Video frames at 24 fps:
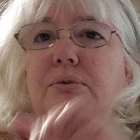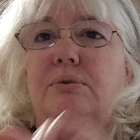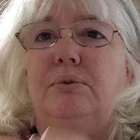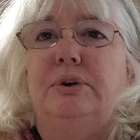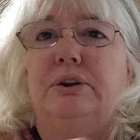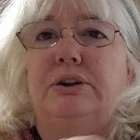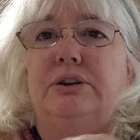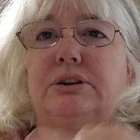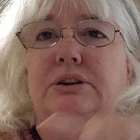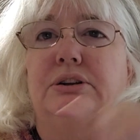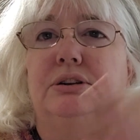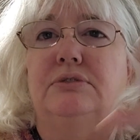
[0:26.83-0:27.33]

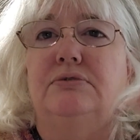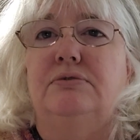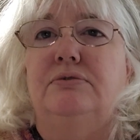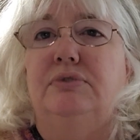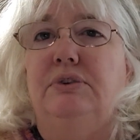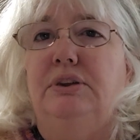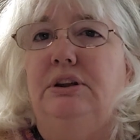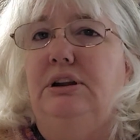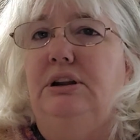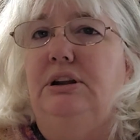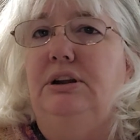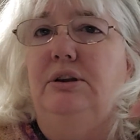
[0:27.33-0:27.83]
which
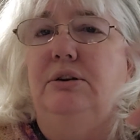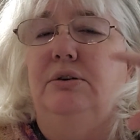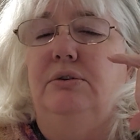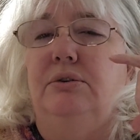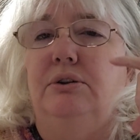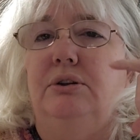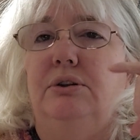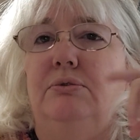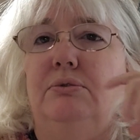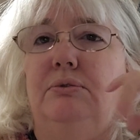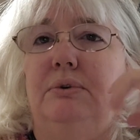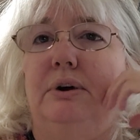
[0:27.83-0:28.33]
video
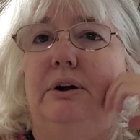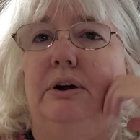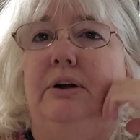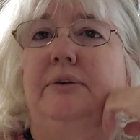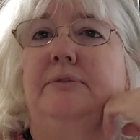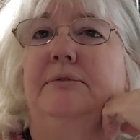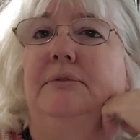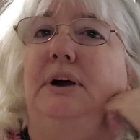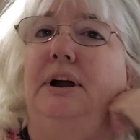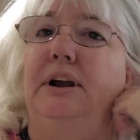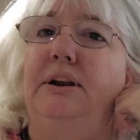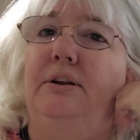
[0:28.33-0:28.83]
you want.
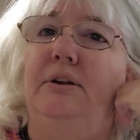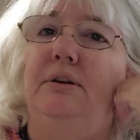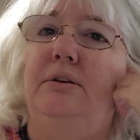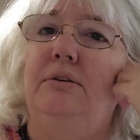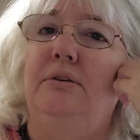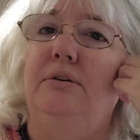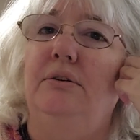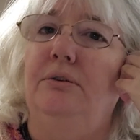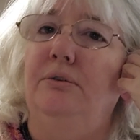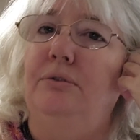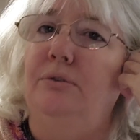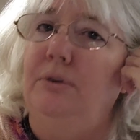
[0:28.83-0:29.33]
I
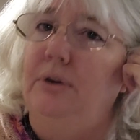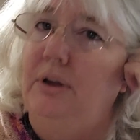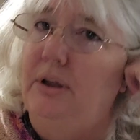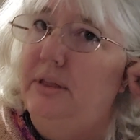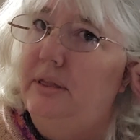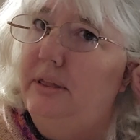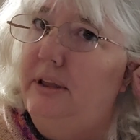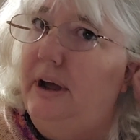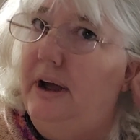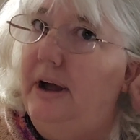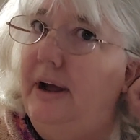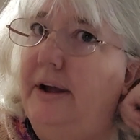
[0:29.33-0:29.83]
know
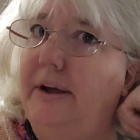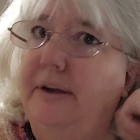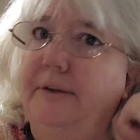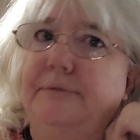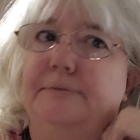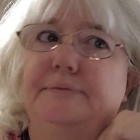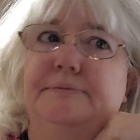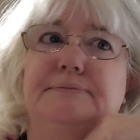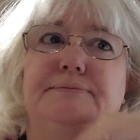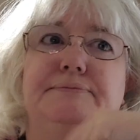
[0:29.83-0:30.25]
that